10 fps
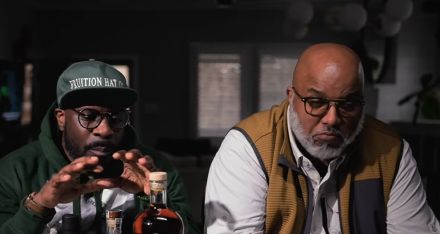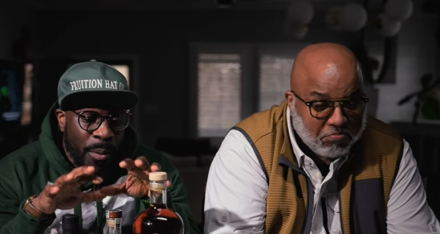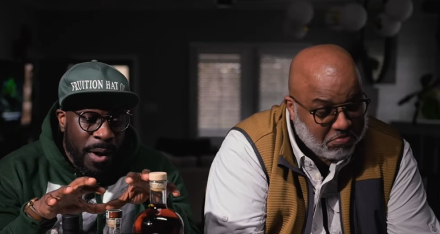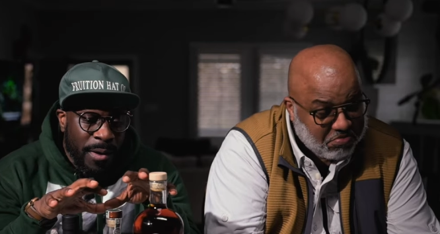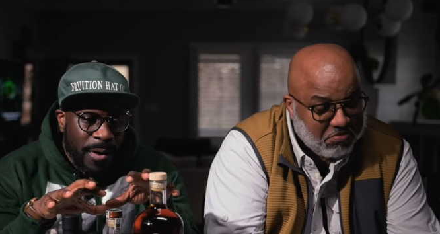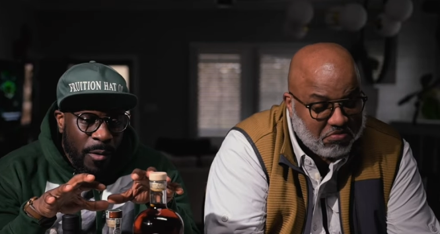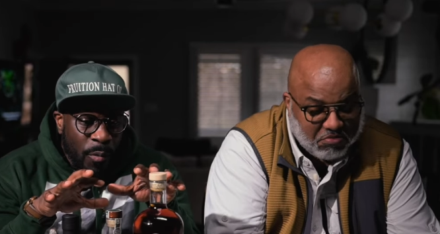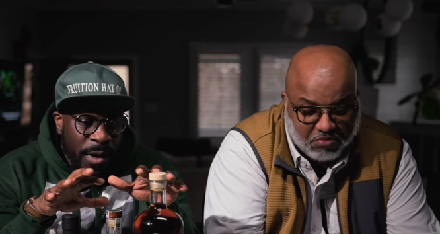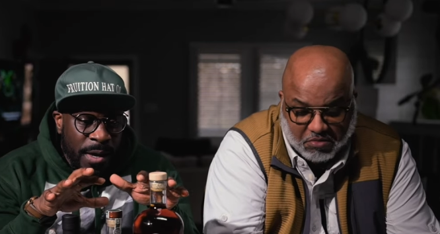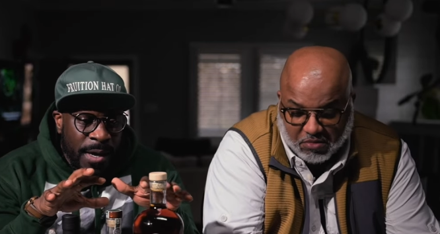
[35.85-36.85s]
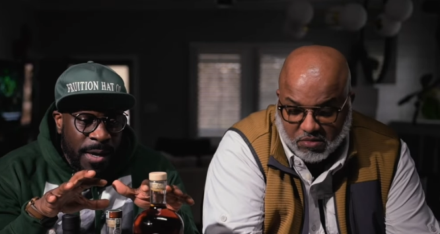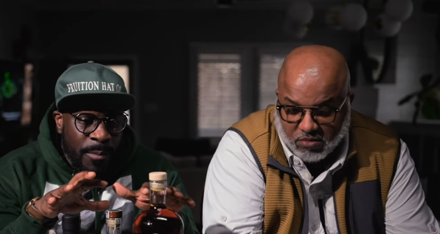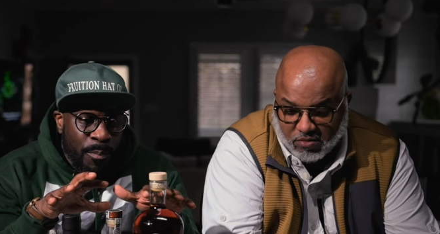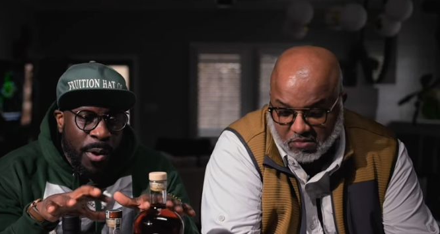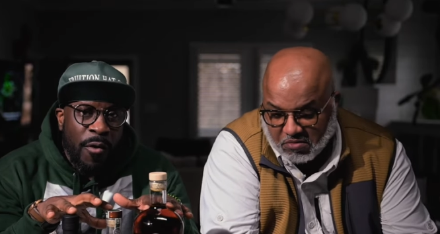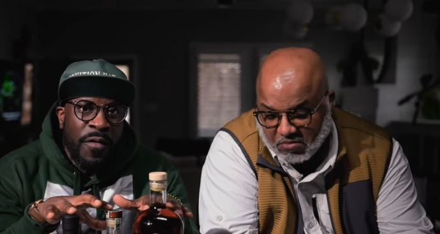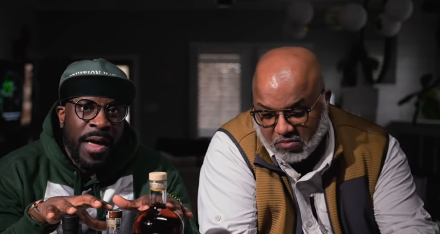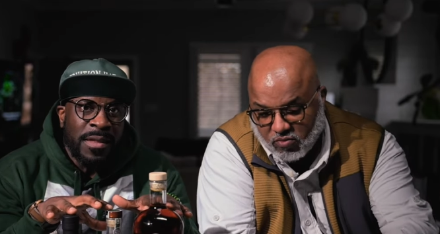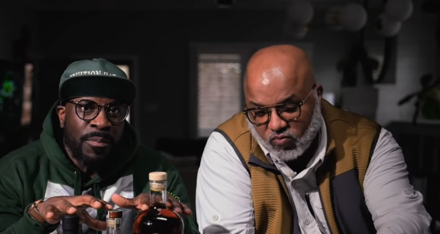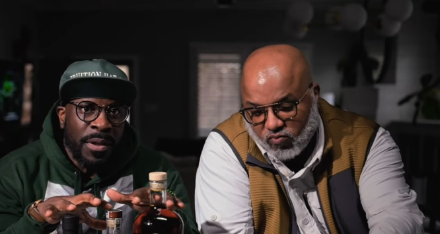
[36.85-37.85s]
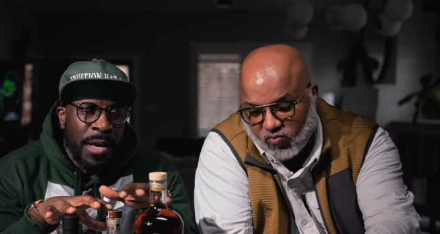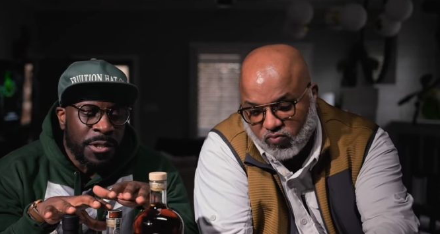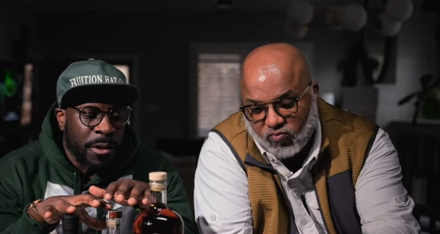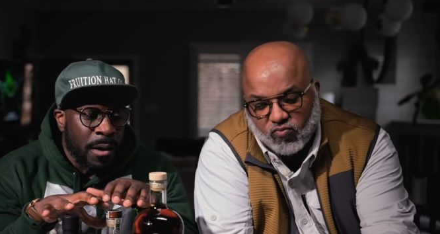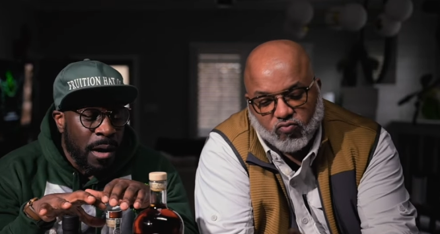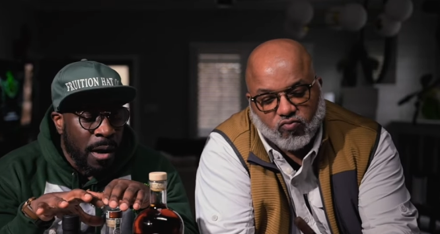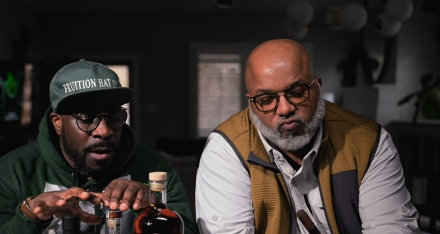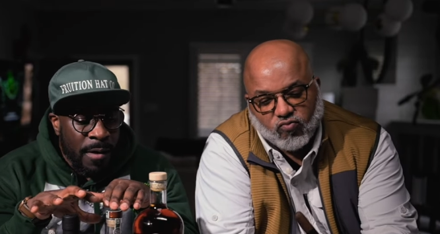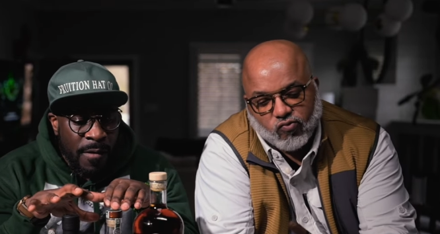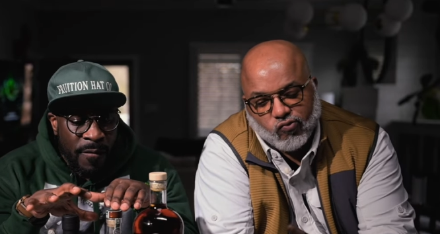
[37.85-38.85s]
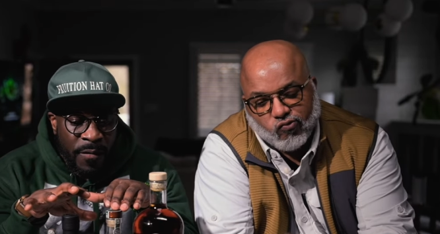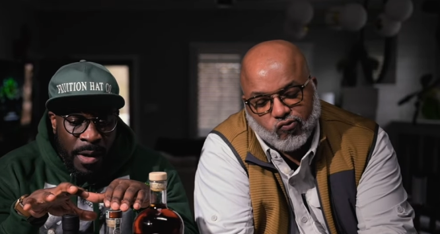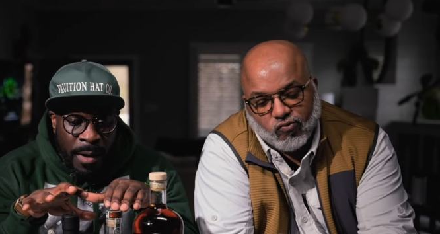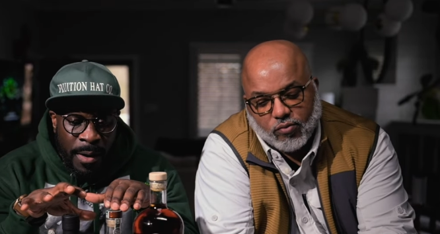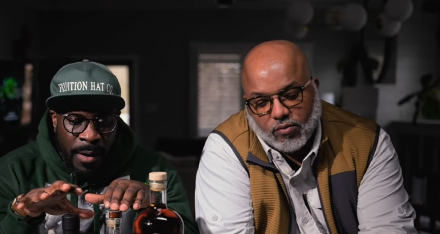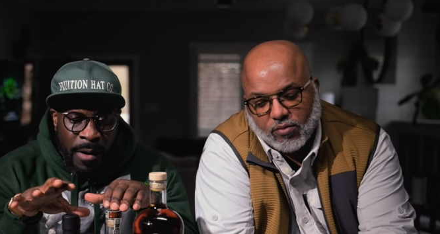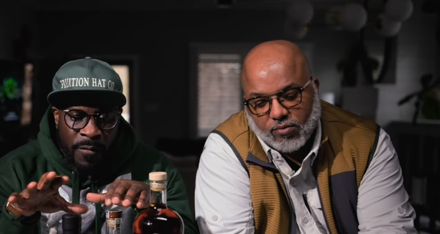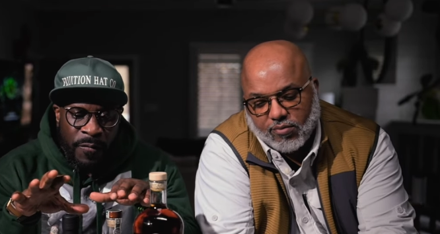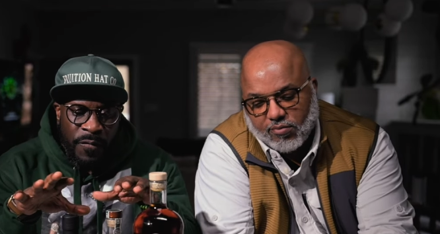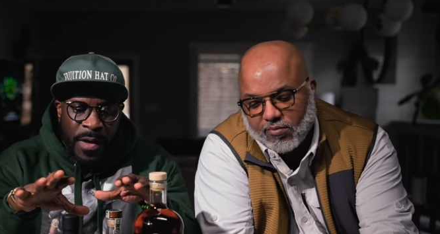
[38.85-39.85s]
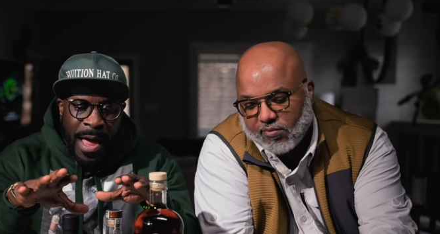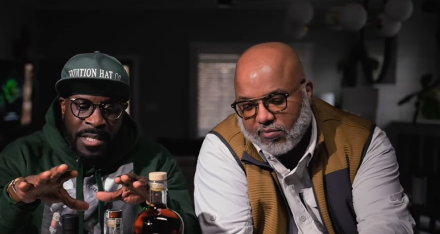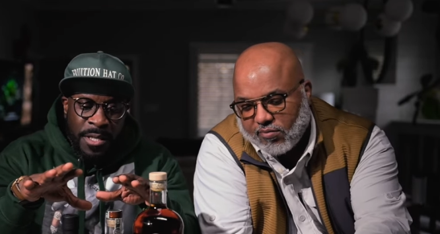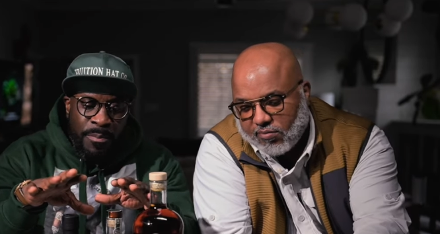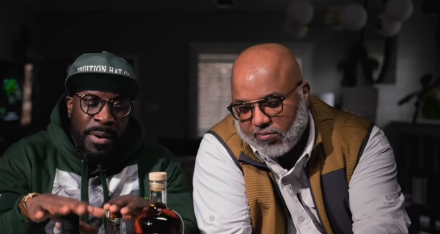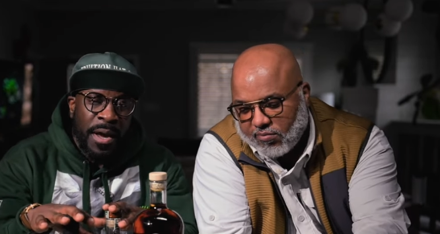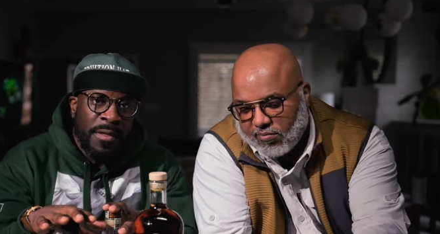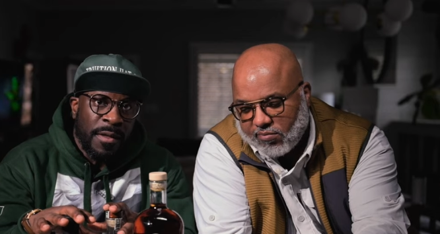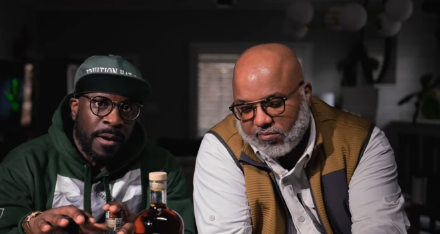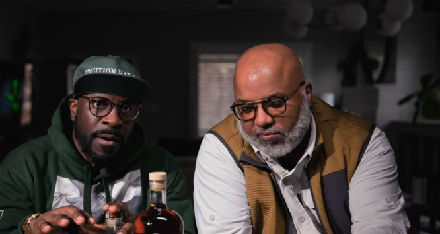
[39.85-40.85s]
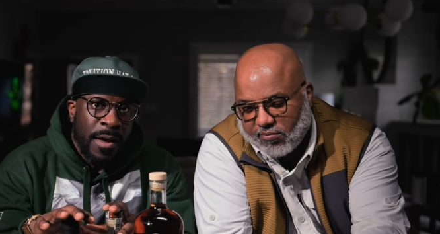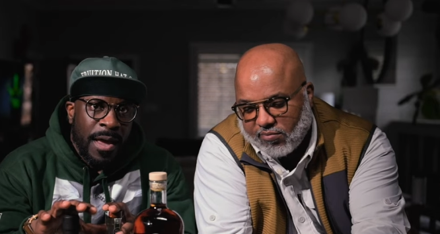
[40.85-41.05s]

Speaker 1: but we both had the pleasure of uh, of actually being there